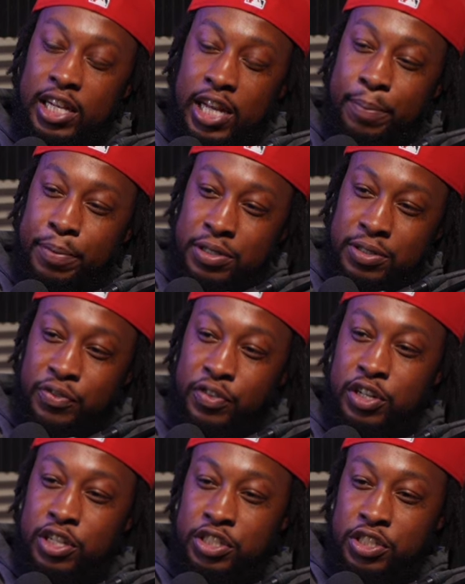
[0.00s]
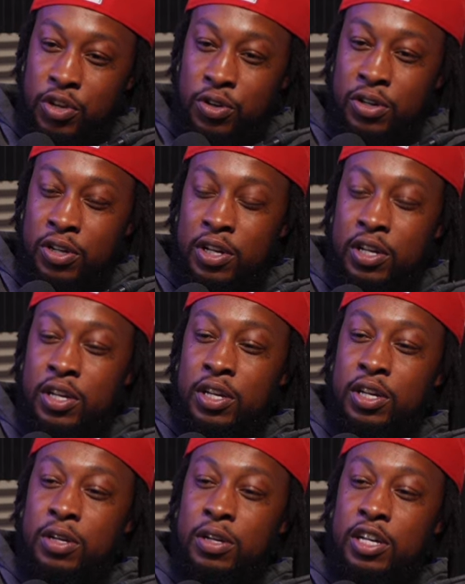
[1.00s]
they booked him for a show.
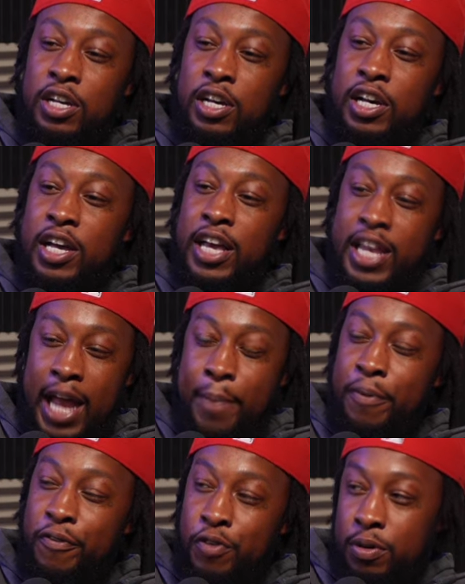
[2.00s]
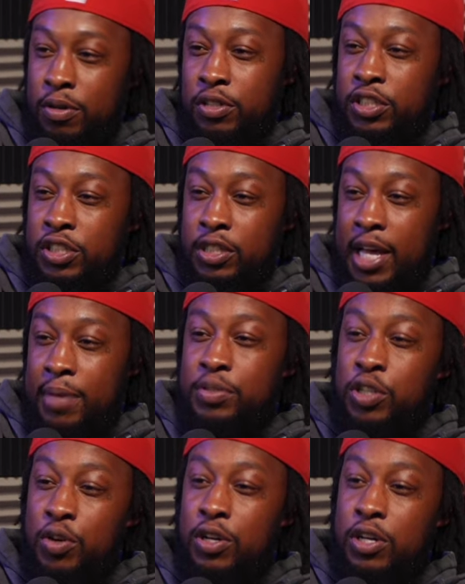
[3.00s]
Uh, and I performed on the same
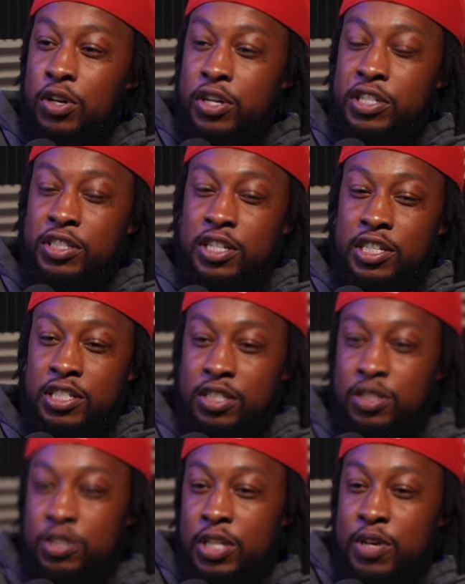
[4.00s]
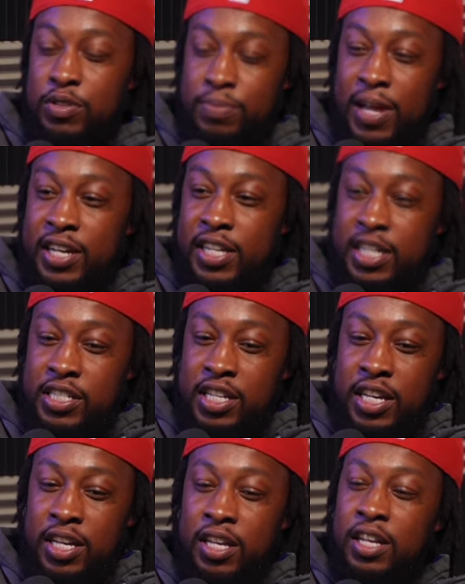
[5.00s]
show, of course, because it, it was my
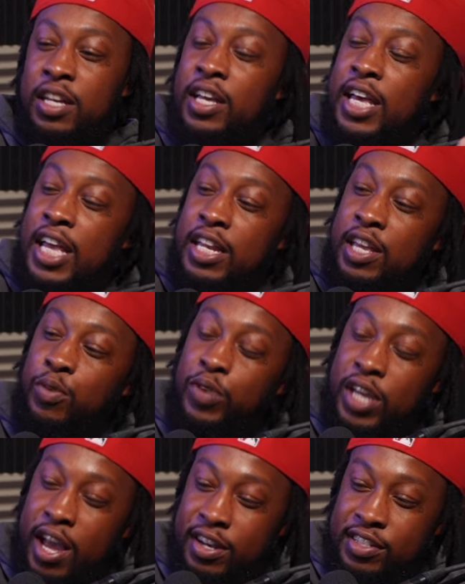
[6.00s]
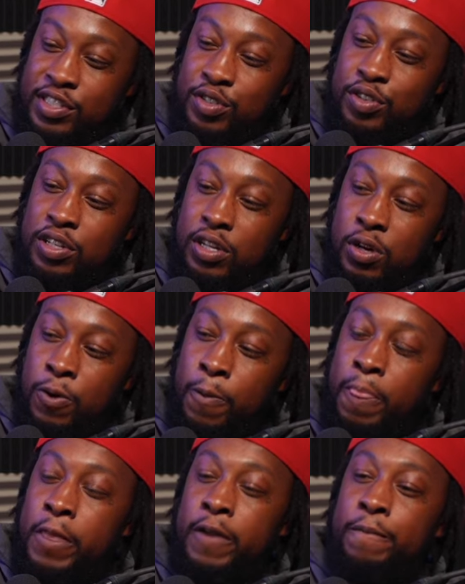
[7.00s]
DJ. Yeah. And then we got in the studio
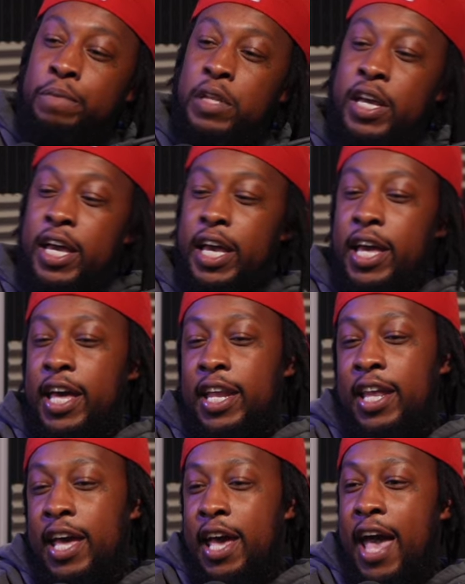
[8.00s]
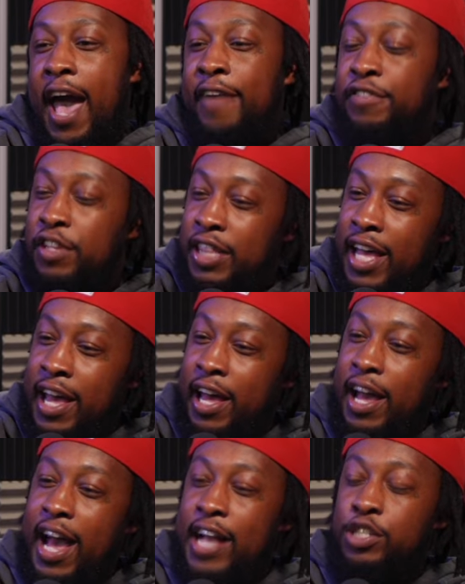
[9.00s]
and after
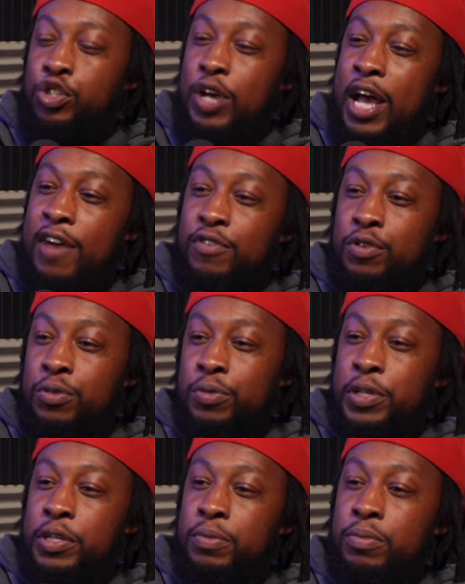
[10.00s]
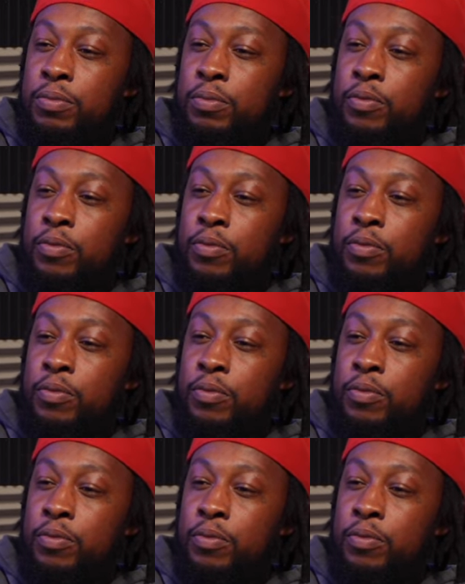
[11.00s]
that, I traveled with him